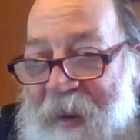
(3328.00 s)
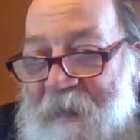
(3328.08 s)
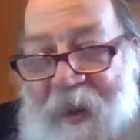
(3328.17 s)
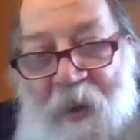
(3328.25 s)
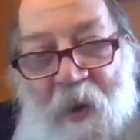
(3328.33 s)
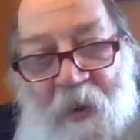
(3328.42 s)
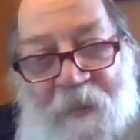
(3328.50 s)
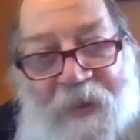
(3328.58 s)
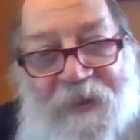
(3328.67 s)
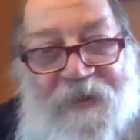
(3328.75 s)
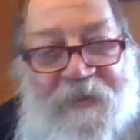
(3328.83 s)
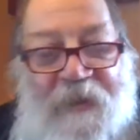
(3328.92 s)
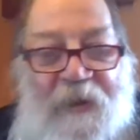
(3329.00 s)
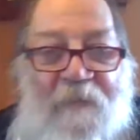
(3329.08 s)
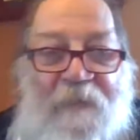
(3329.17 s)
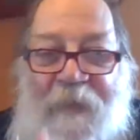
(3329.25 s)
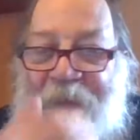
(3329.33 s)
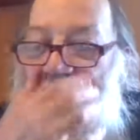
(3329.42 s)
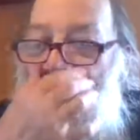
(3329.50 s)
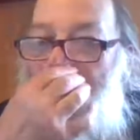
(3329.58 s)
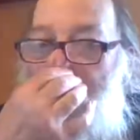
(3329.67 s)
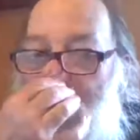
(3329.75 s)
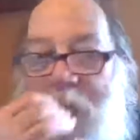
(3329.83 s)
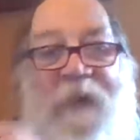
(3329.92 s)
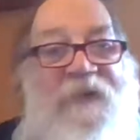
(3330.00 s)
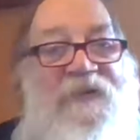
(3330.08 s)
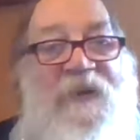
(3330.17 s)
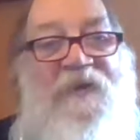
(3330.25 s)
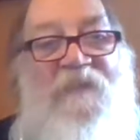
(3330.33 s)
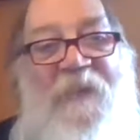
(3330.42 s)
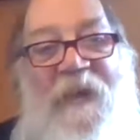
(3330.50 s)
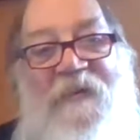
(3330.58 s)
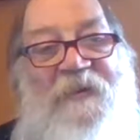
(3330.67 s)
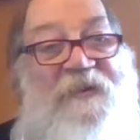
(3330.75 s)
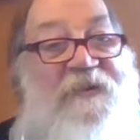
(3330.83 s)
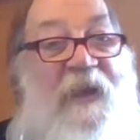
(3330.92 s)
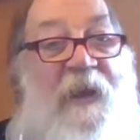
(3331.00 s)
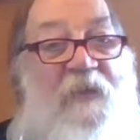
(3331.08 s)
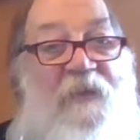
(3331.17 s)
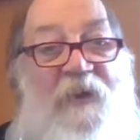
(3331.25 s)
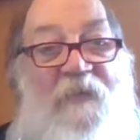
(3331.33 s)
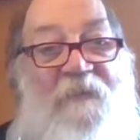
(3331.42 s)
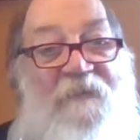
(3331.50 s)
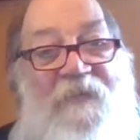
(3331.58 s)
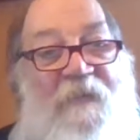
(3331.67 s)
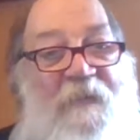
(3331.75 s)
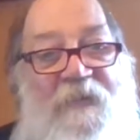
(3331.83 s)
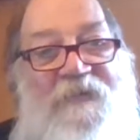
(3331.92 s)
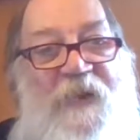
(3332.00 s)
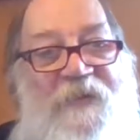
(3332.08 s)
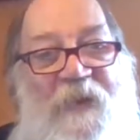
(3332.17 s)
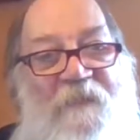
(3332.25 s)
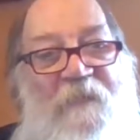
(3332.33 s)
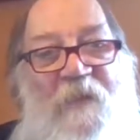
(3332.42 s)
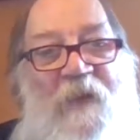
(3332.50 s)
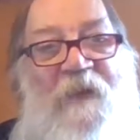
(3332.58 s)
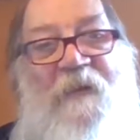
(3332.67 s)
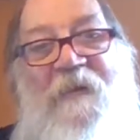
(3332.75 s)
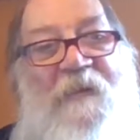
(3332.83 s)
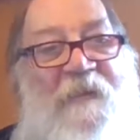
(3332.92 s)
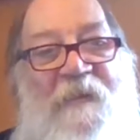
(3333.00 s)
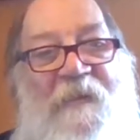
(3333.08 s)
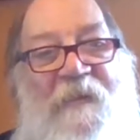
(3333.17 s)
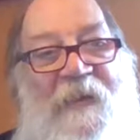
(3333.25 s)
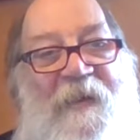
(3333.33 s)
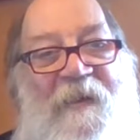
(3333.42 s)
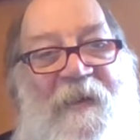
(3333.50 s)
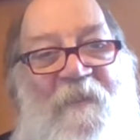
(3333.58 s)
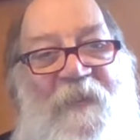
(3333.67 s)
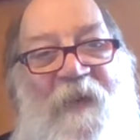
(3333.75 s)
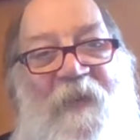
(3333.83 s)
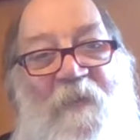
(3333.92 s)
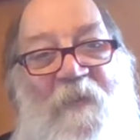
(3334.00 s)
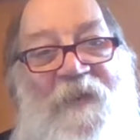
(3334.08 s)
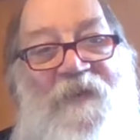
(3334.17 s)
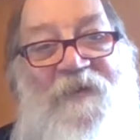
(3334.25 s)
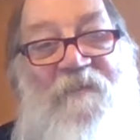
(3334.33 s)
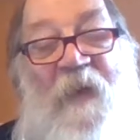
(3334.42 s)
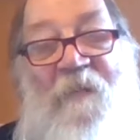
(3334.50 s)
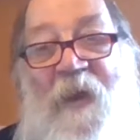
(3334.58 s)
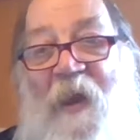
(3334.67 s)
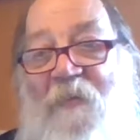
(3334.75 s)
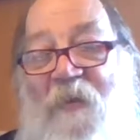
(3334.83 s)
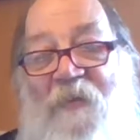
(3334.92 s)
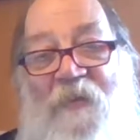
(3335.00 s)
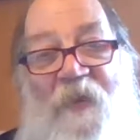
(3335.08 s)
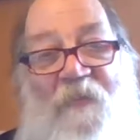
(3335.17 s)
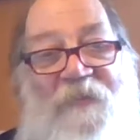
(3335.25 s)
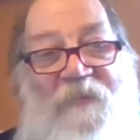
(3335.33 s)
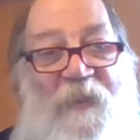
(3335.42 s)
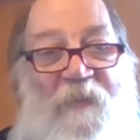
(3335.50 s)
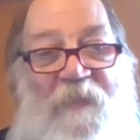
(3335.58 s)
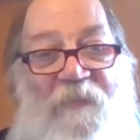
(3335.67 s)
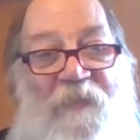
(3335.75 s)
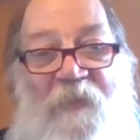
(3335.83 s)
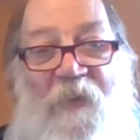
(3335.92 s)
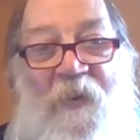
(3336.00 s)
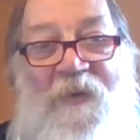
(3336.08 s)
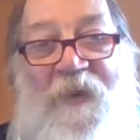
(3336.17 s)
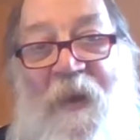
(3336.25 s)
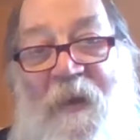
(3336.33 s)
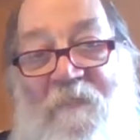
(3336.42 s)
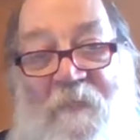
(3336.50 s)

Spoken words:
being homeless, that word is just meant to scare you. There's nothing wrong. Being homeless. I mean, I've worked with homeless people for a long time.